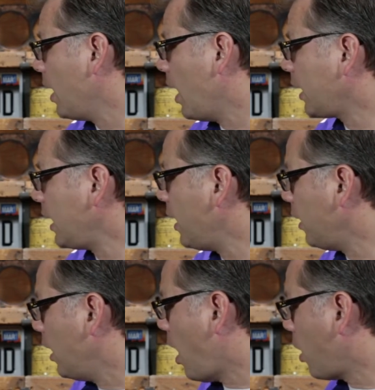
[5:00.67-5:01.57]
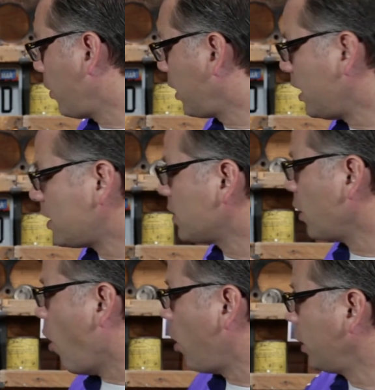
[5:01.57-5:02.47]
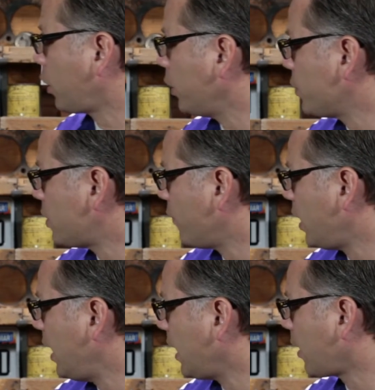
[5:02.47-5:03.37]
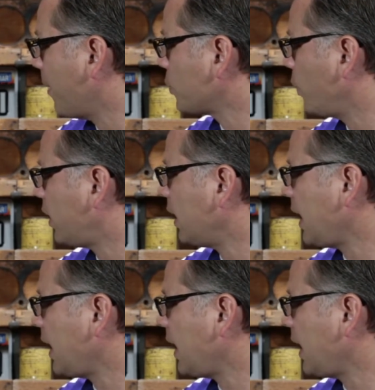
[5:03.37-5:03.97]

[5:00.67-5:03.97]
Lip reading: Again, this is an all-inclusive kit. It comes with the